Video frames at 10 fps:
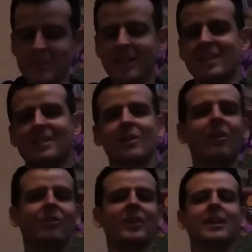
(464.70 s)
like
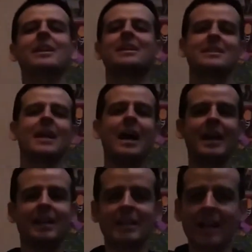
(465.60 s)
so freaking
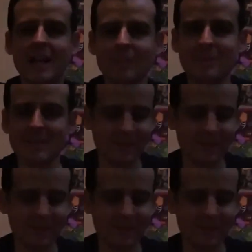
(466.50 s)
ecstatic and hyped.